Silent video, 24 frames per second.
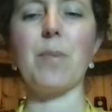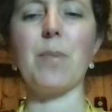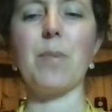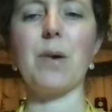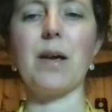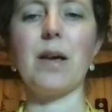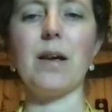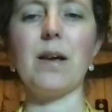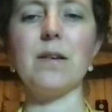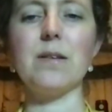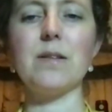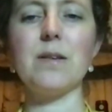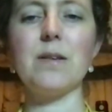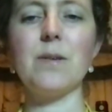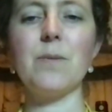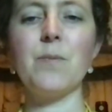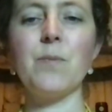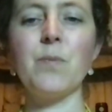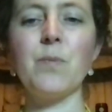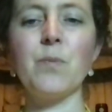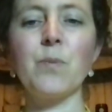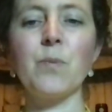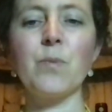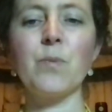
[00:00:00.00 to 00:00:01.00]
piece.
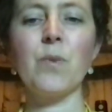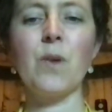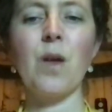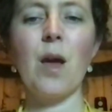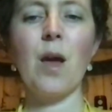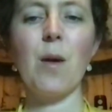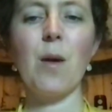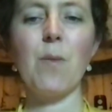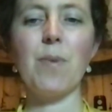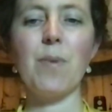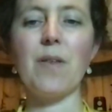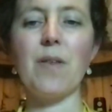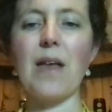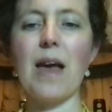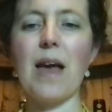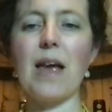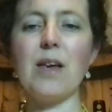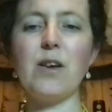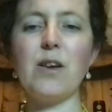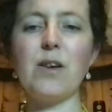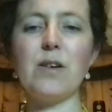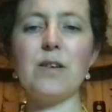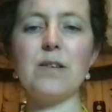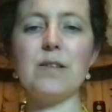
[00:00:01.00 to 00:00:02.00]
But there
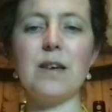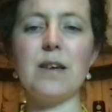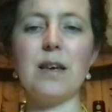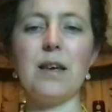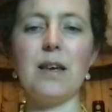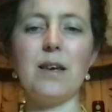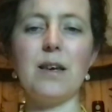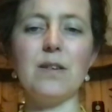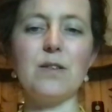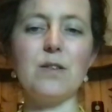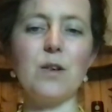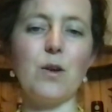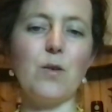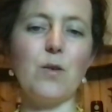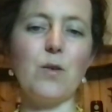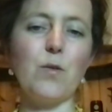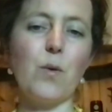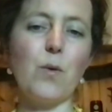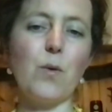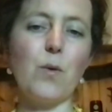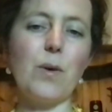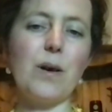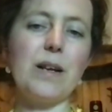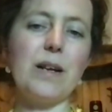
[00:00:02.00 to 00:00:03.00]
you see, so you've
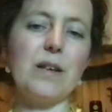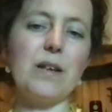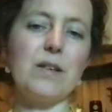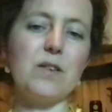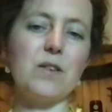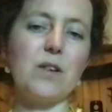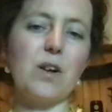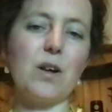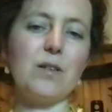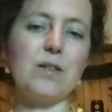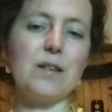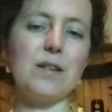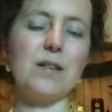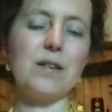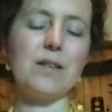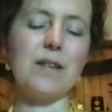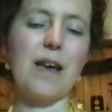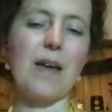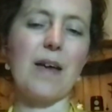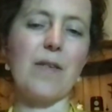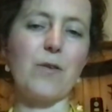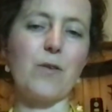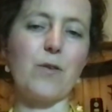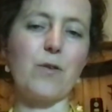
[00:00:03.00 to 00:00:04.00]
already starting to
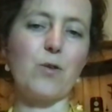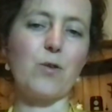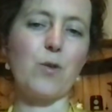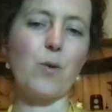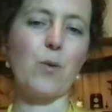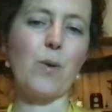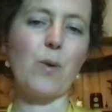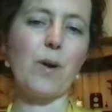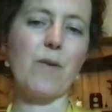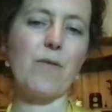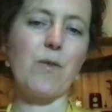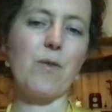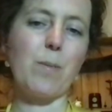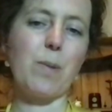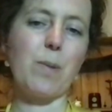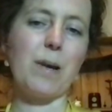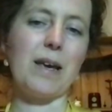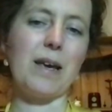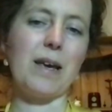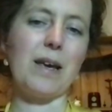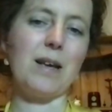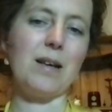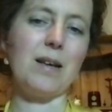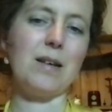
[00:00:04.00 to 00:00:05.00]
get the story of the
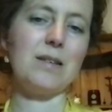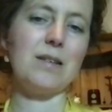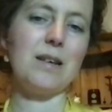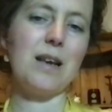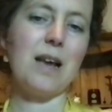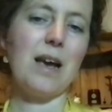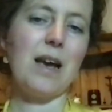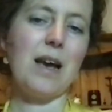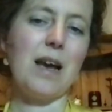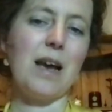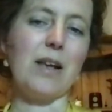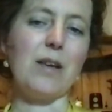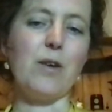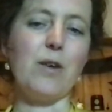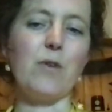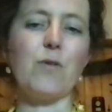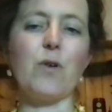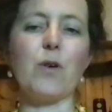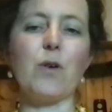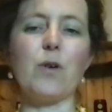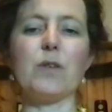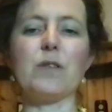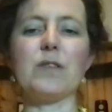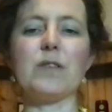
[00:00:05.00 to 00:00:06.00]
bees, and you've
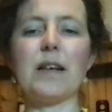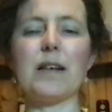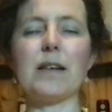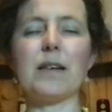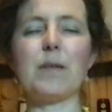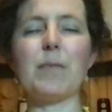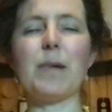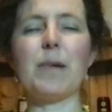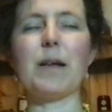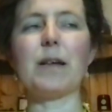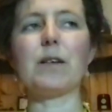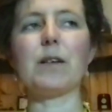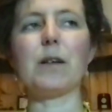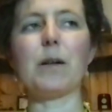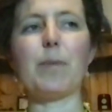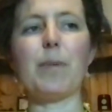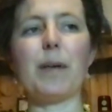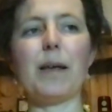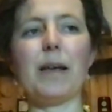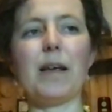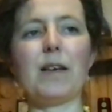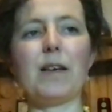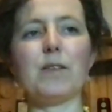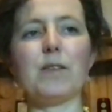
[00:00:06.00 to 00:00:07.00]
got your sentimental
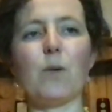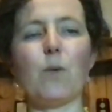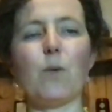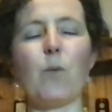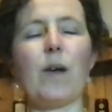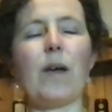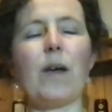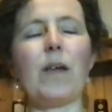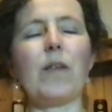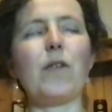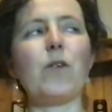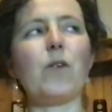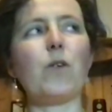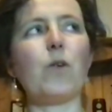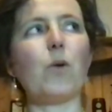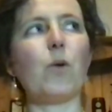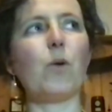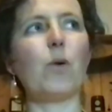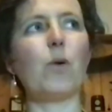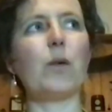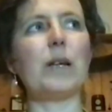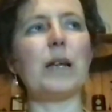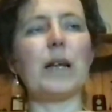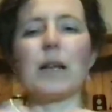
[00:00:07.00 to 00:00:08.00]
piece with
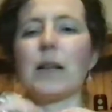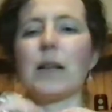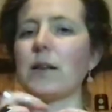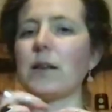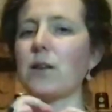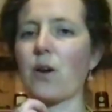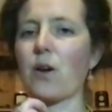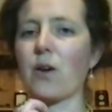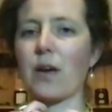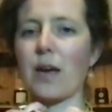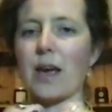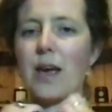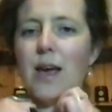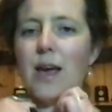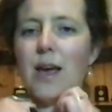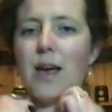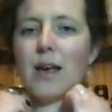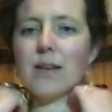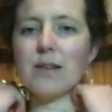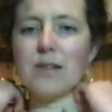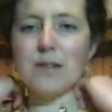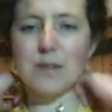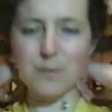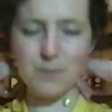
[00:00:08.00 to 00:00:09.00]
your little
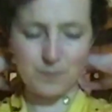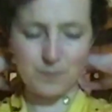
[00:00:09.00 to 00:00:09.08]
locket,